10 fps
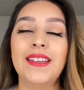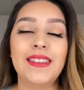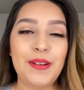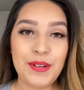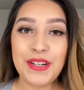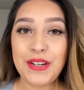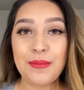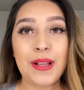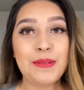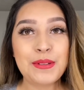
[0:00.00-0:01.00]
They were in here
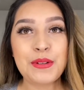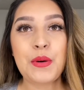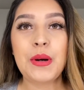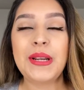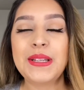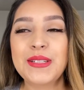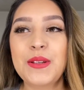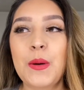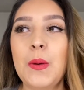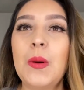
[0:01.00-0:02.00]
while I was recording,
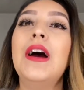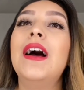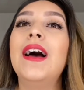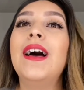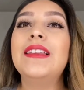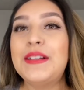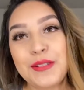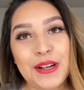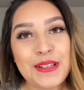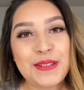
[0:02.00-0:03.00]
so they were
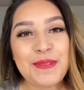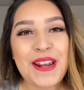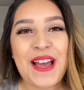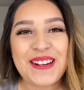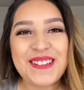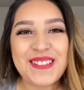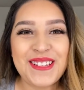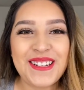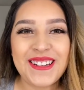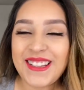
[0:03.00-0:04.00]
talking to me and I just
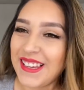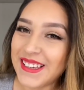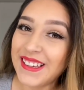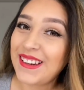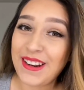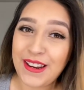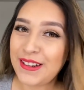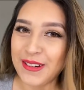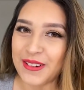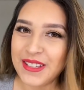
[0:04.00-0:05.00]
couldn't like not
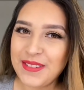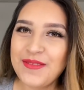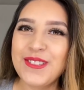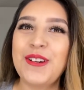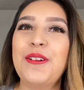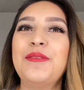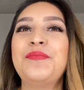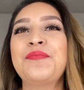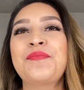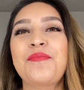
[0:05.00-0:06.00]
ignore them. So
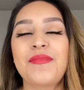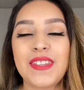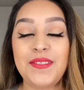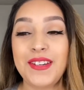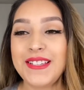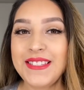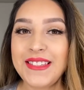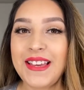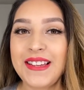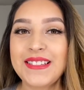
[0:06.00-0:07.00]
if you guys see
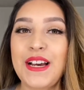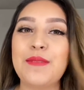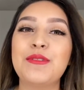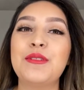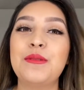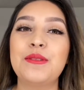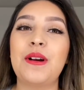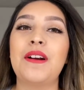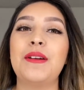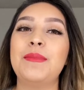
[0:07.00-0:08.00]
that, I'm so
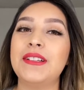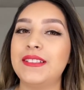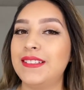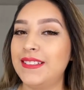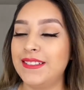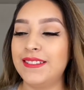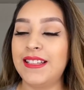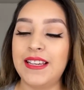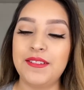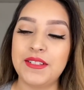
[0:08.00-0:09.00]
sorry, but
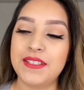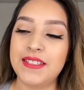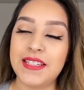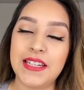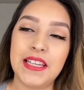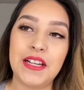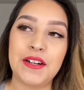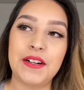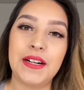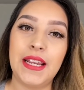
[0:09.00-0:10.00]
they were just in
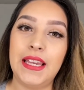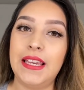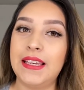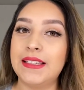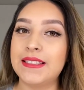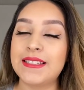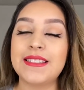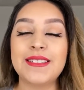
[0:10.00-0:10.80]
here and